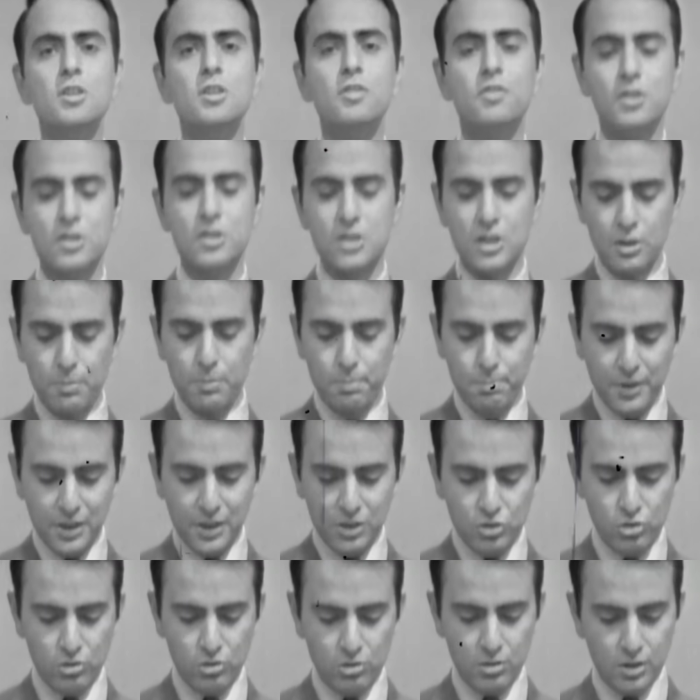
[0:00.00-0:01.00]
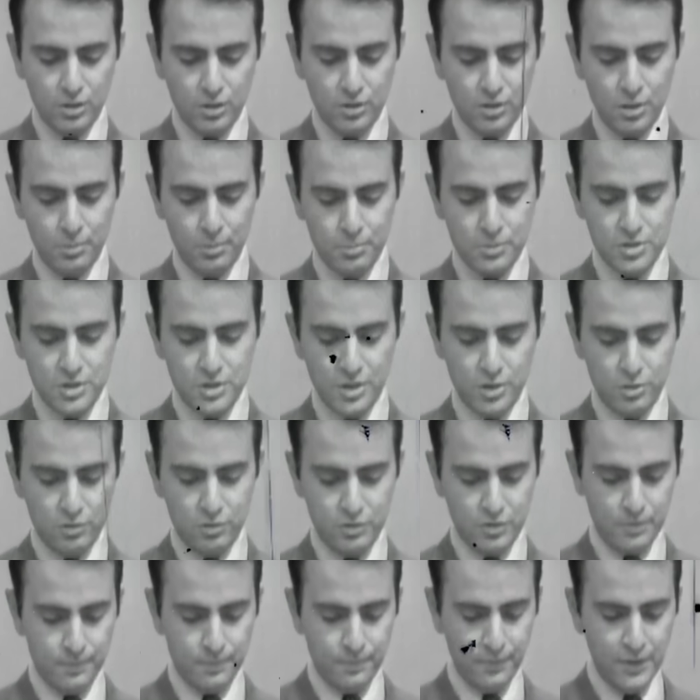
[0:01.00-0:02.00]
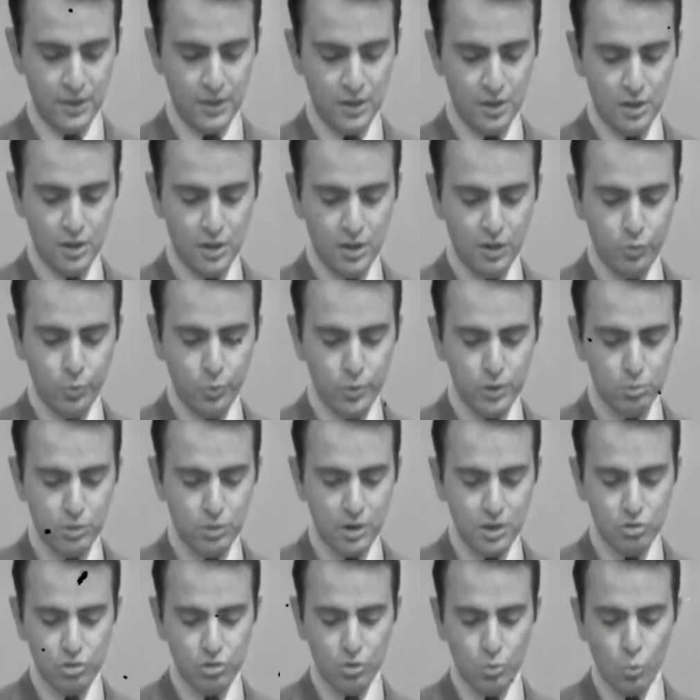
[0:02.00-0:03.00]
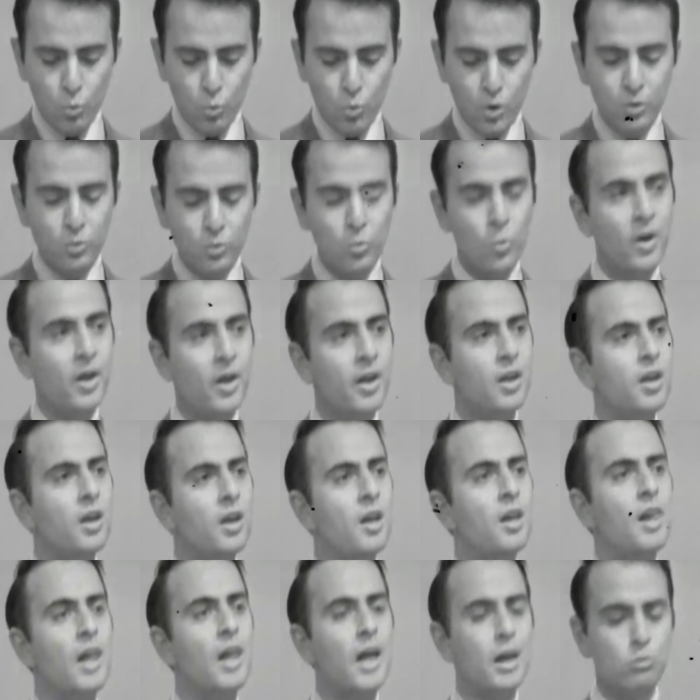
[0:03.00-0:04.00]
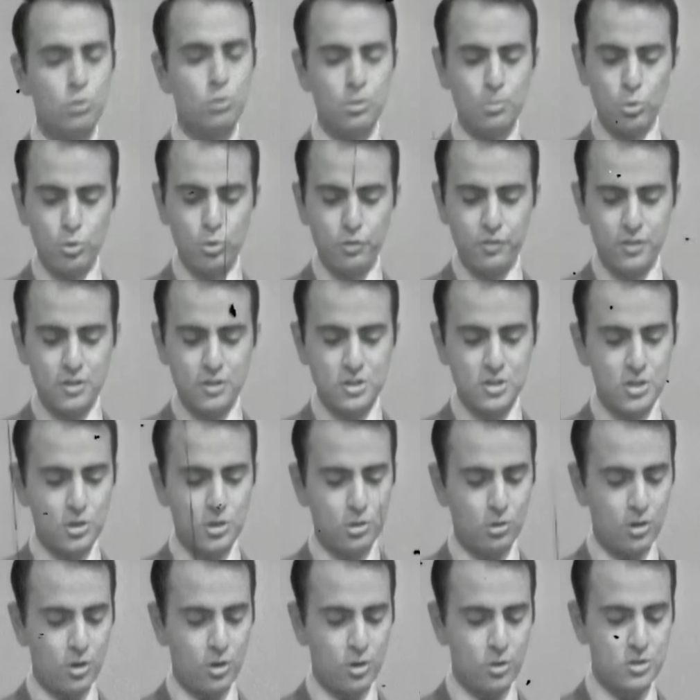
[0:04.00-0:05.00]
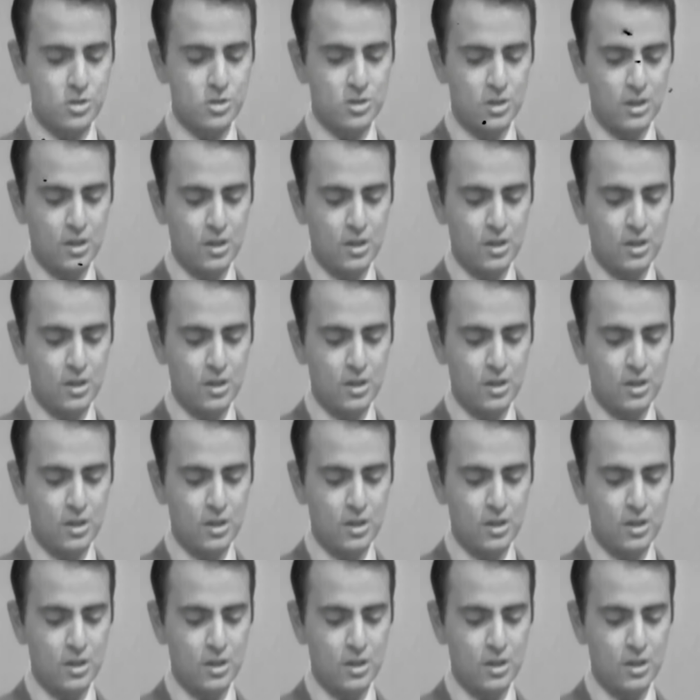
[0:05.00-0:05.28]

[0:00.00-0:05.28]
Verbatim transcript: if there's any picture that comes out of it. If we arrange it one way and remove the zeros,